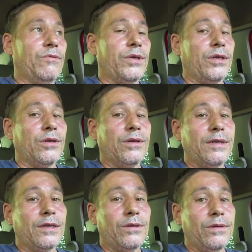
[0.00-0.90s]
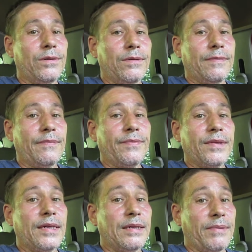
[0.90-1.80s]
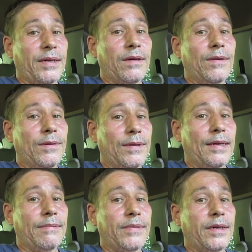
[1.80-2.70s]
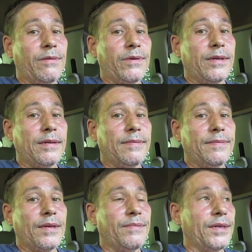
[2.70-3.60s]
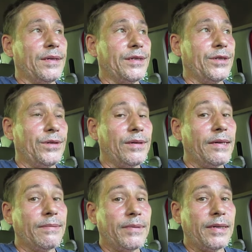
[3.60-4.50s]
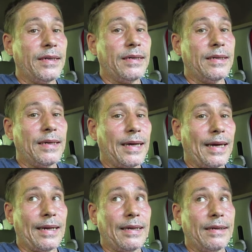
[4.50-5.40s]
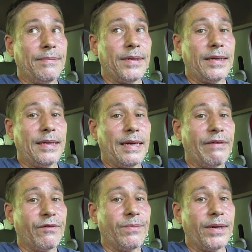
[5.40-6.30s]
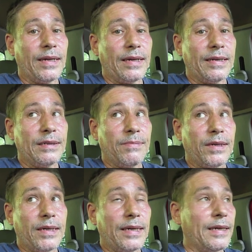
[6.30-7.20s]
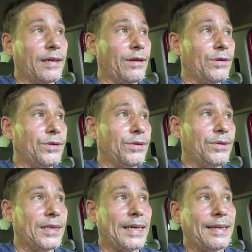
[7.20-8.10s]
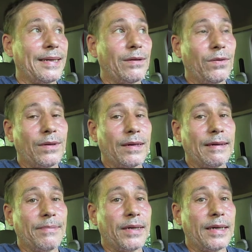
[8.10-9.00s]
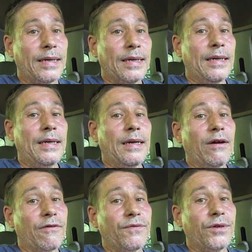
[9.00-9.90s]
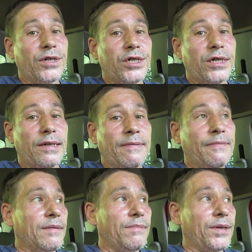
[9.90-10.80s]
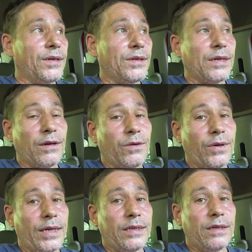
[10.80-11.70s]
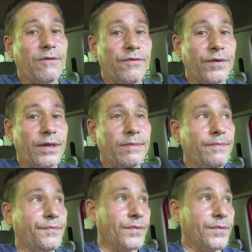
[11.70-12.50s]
what you're gonna do is make a whole lot of money with it because you like money i like money everybody likes money and those who say they don't like money are full of shit because it equates to freedom